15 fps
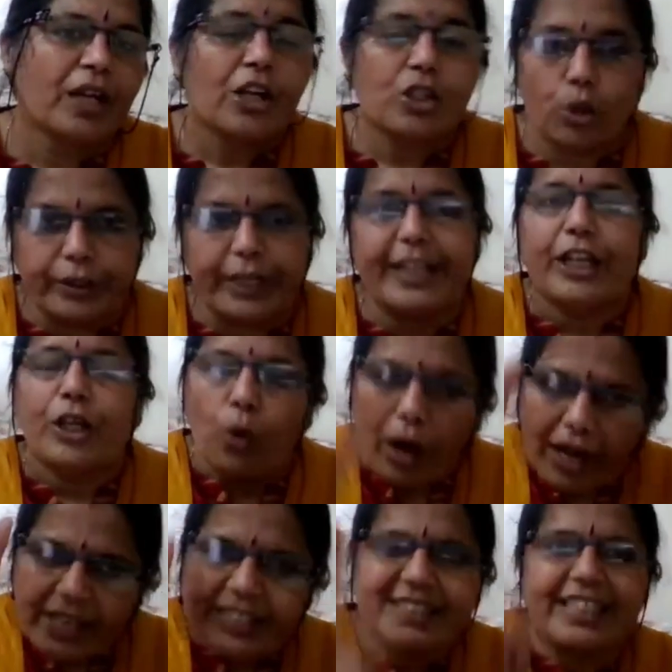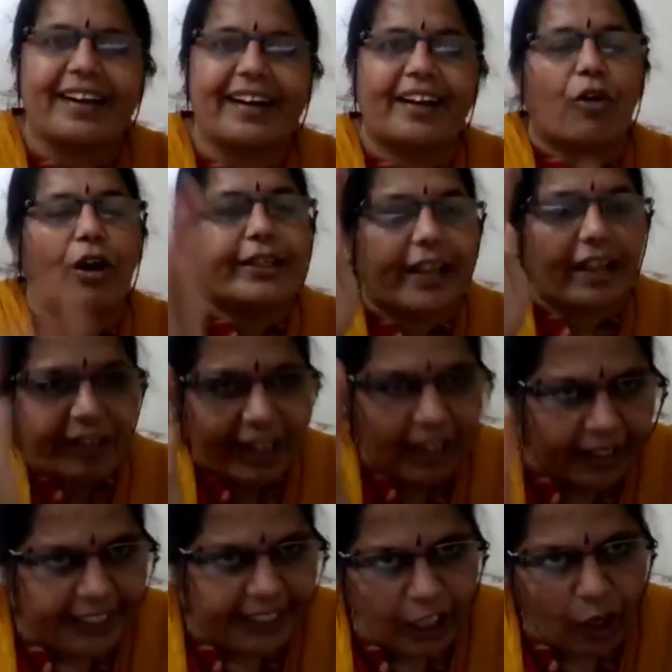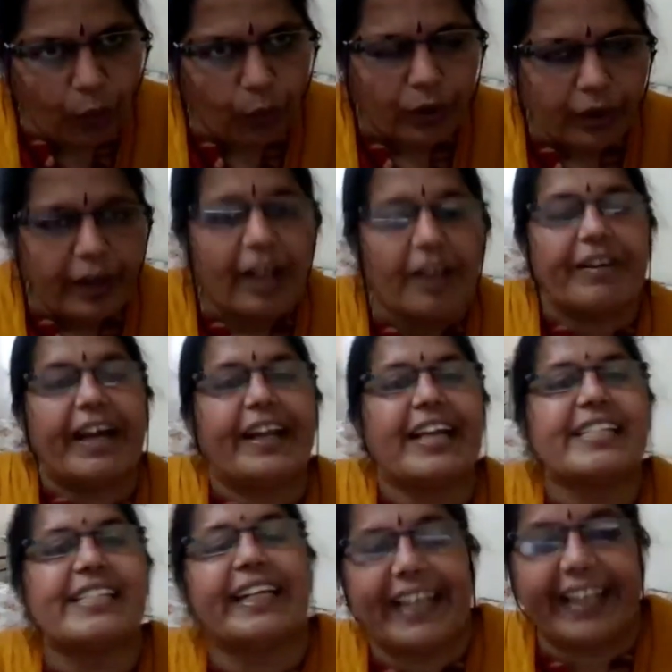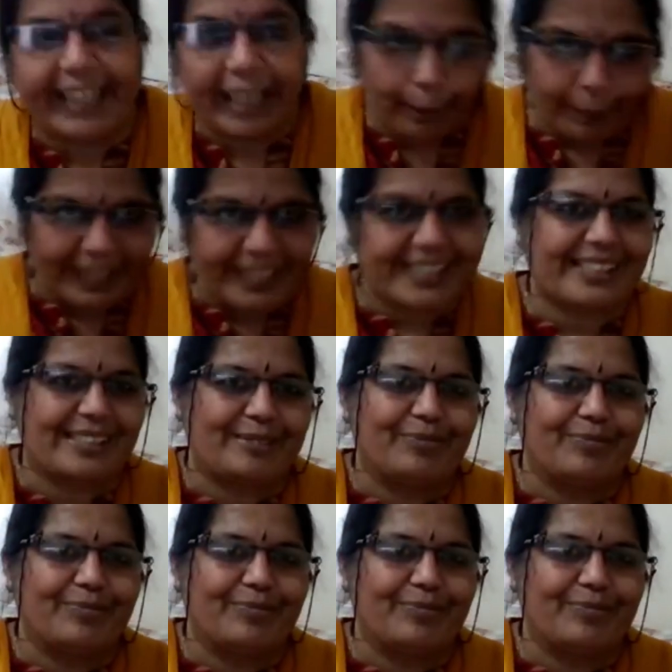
So that you ask children, what are we learning now? Where is it taking place?